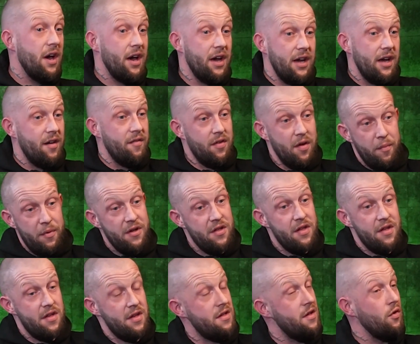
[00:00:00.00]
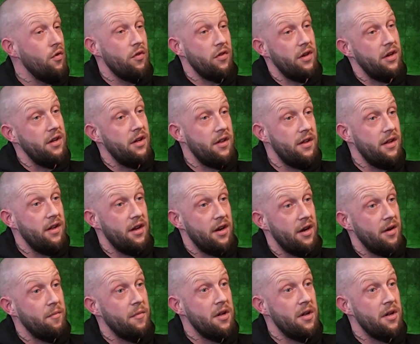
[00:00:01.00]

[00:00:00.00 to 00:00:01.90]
I think if your business isn't online, you're doing it wrong,